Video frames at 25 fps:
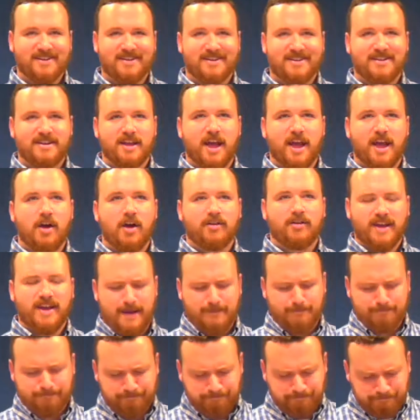Okay.
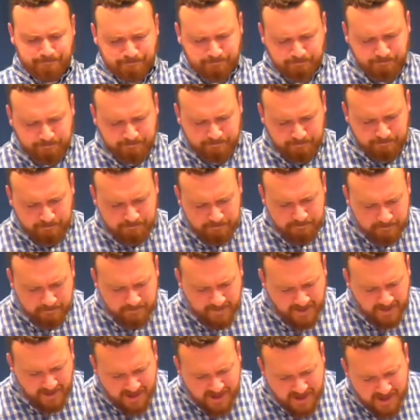
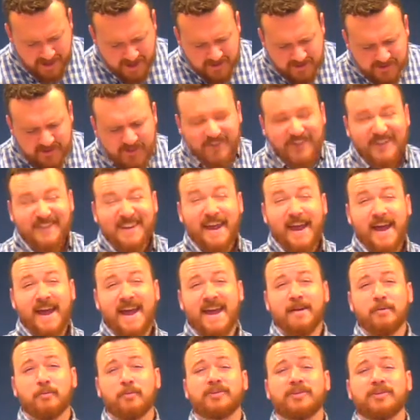So
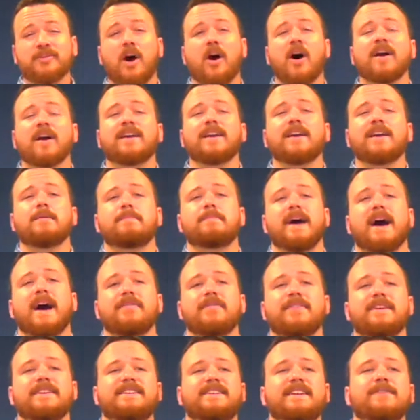today we're talking about
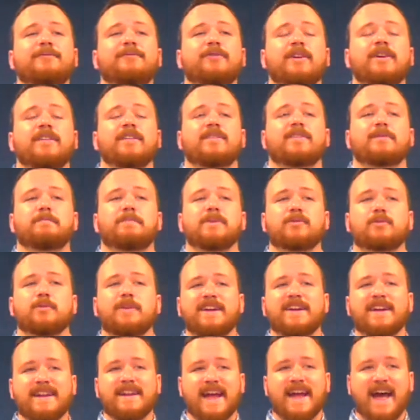the difference
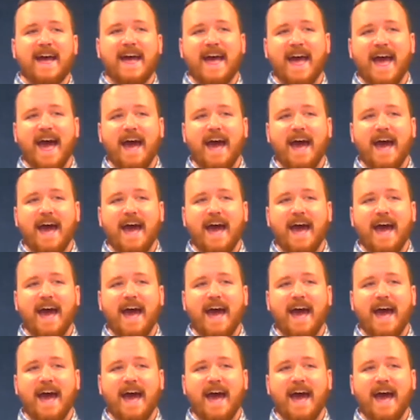between